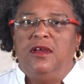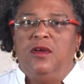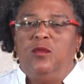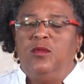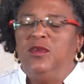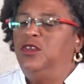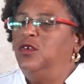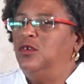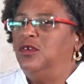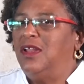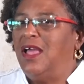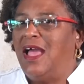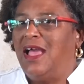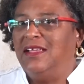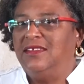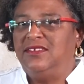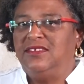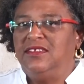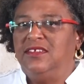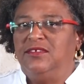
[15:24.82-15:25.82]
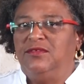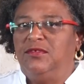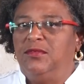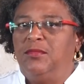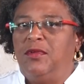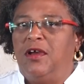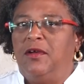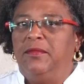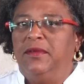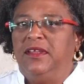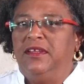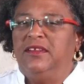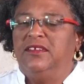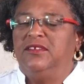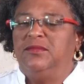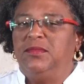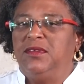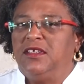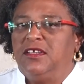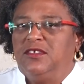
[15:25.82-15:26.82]
We don't ask this for Barbados
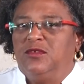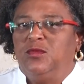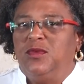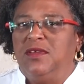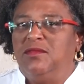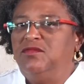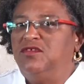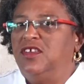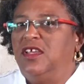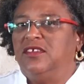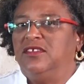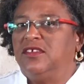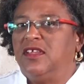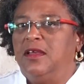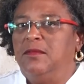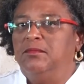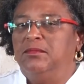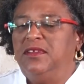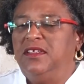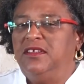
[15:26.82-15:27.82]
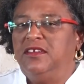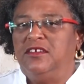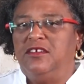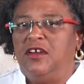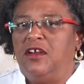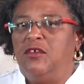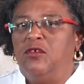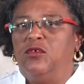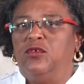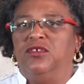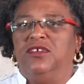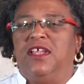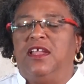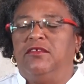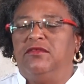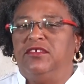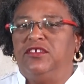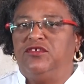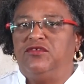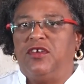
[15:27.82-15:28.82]
because we have just completed our own debt
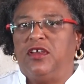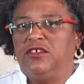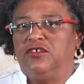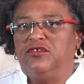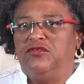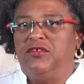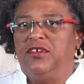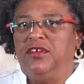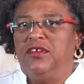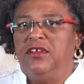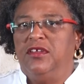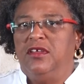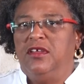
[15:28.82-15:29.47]
restructuring.